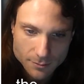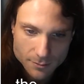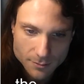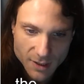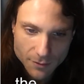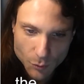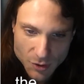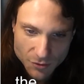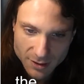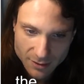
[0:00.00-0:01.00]
if it was
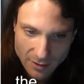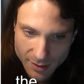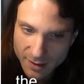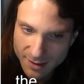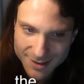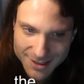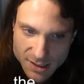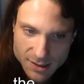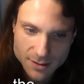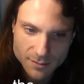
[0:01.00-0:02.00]
written like
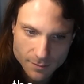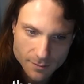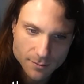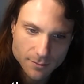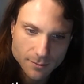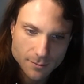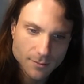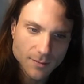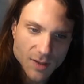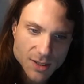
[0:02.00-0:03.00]
this
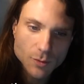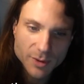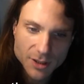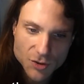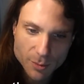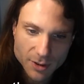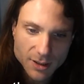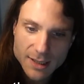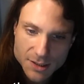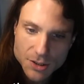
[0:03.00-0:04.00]
will be interpreted
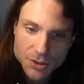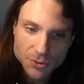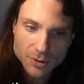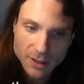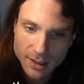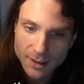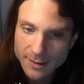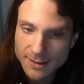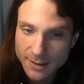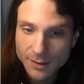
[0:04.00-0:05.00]
as two
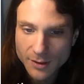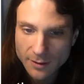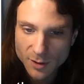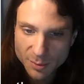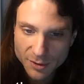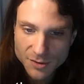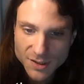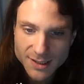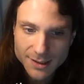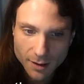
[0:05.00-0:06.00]
lines, and therefore produces
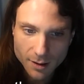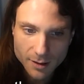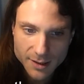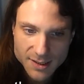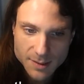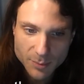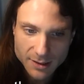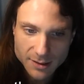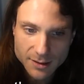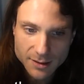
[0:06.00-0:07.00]
an
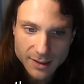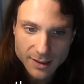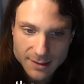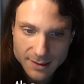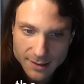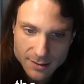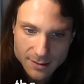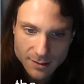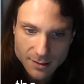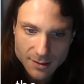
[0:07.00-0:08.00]
unexpected indent
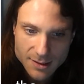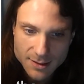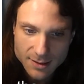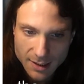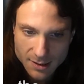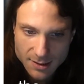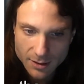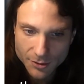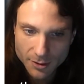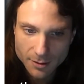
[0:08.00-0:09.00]
syntax
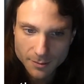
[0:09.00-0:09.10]
error.